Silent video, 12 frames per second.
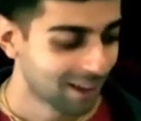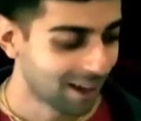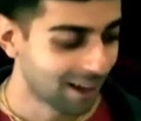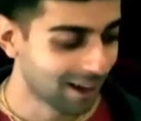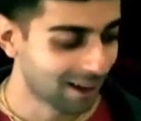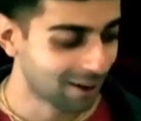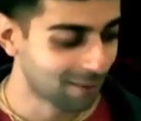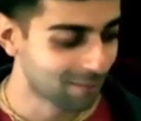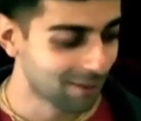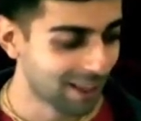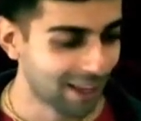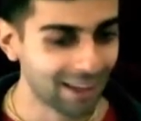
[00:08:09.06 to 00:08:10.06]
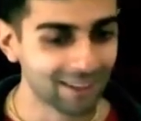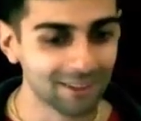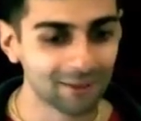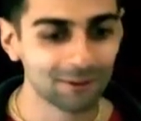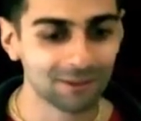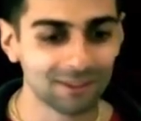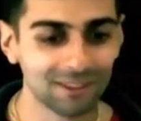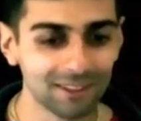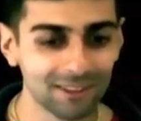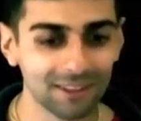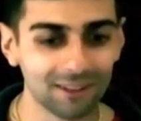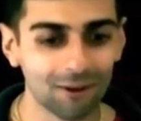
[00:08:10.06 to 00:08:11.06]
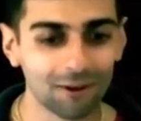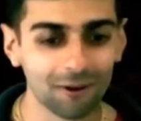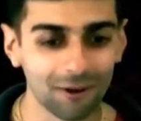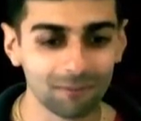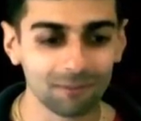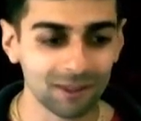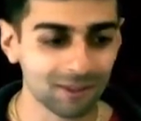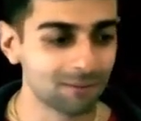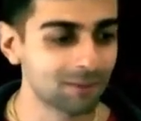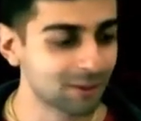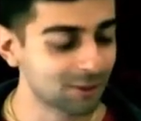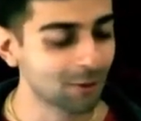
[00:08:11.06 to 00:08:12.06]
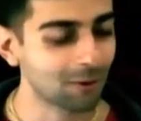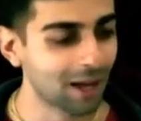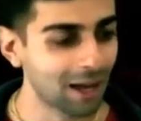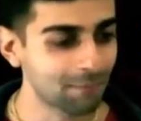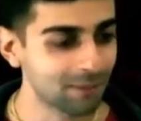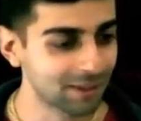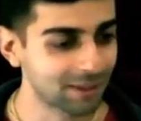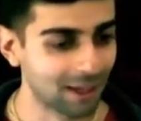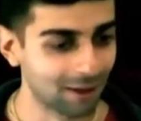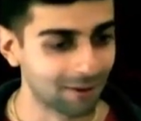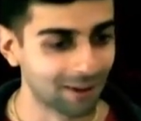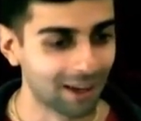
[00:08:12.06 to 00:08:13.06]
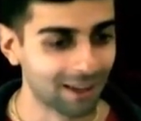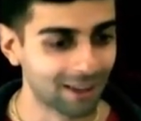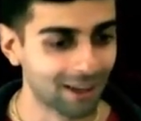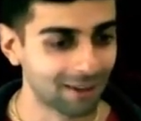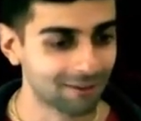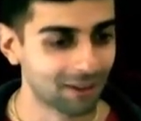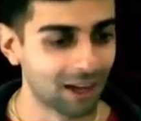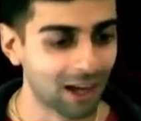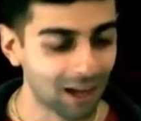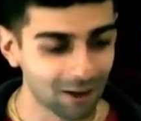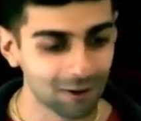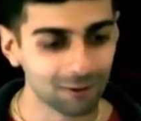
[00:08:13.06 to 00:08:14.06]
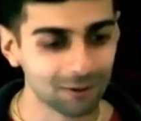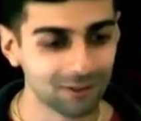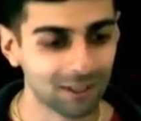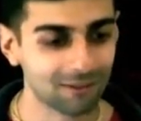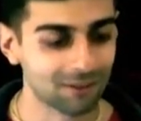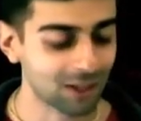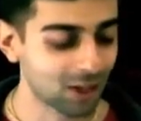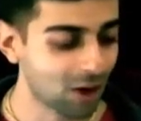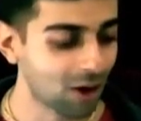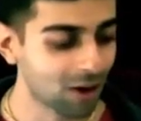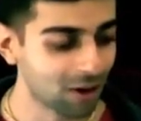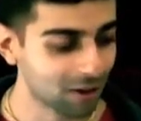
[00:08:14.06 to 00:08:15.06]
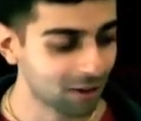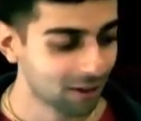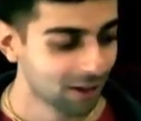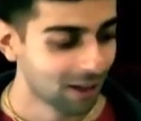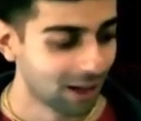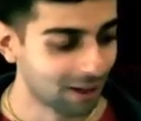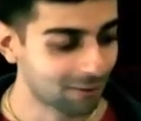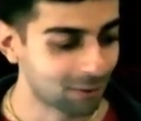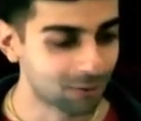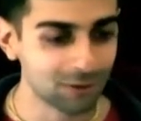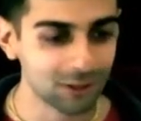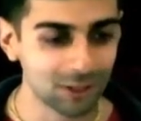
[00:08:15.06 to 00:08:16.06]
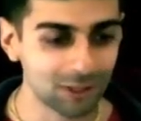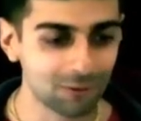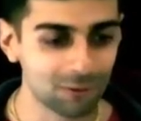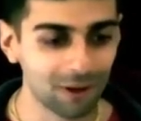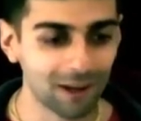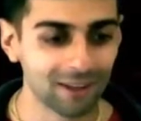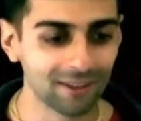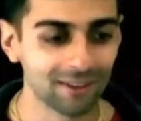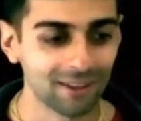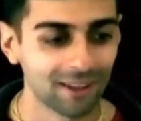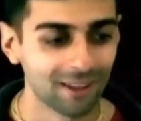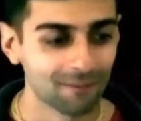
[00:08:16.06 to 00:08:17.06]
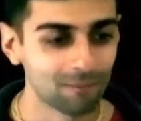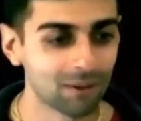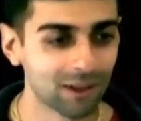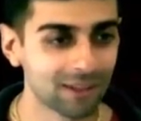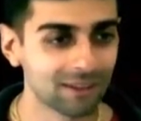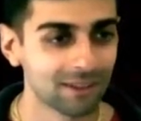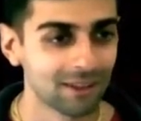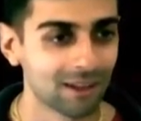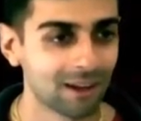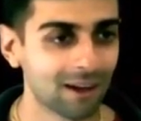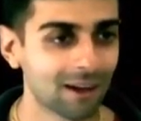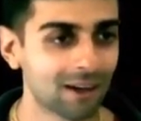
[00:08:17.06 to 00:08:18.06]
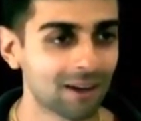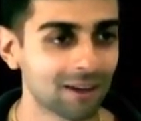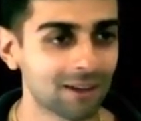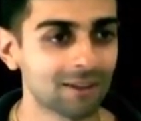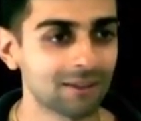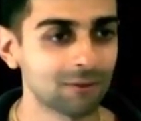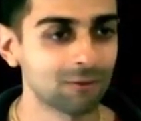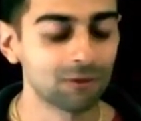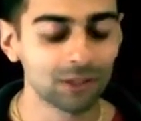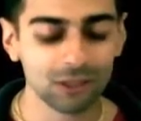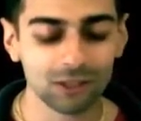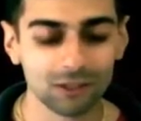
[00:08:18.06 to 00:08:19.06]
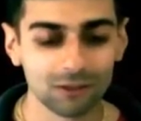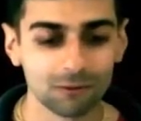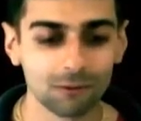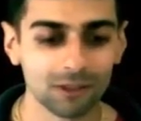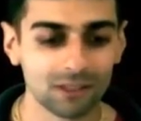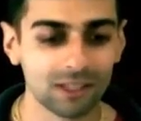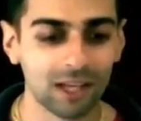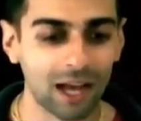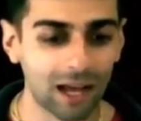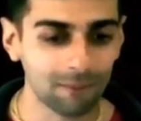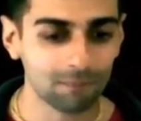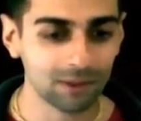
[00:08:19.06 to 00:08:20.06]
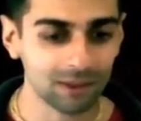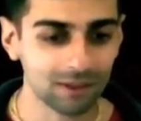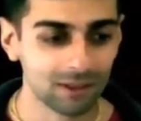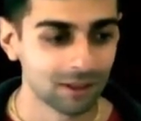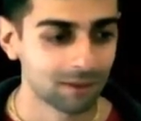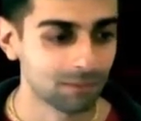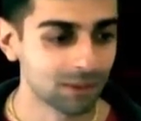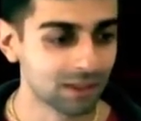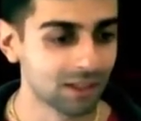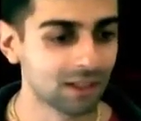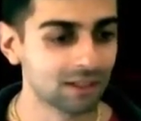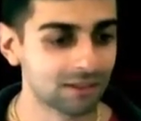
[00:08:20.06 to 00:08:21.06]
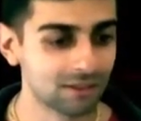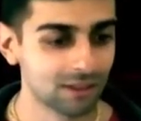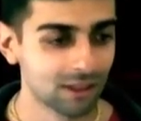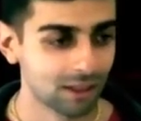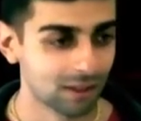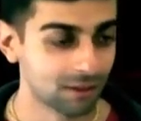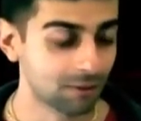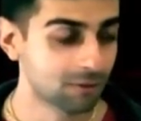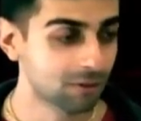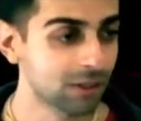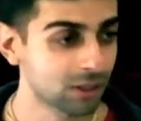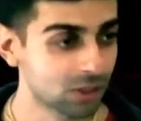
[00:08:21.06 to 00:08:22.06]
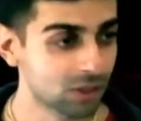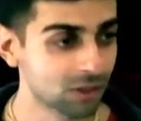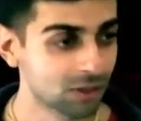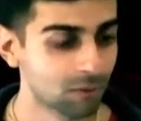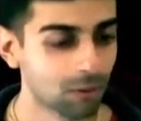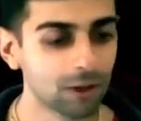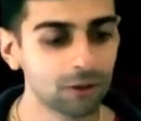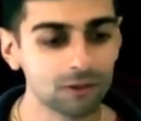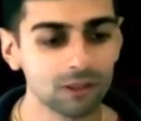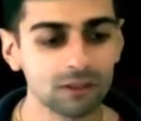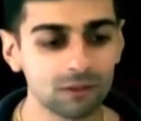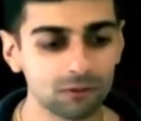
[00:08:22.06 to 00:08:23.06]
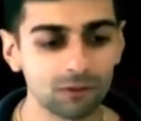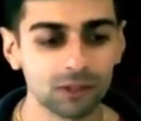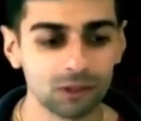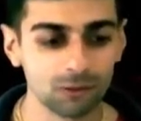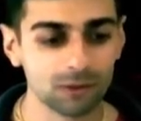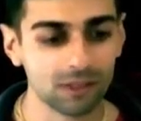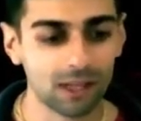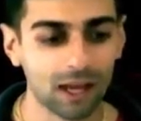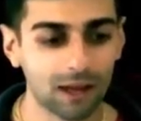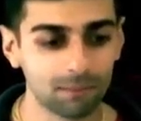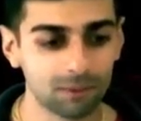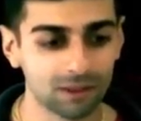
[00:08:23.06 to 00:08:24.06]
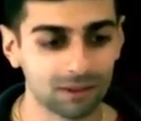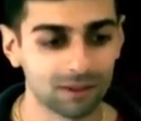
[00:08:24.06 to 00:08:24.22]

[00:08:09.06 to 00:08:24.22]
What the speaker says: And he was thinking, oh, I'm going to be so happy now. I have a house, I have a car, I have a fishy friend. But the fish wasn't happy because the fish, why do you think the fish wasn't happy?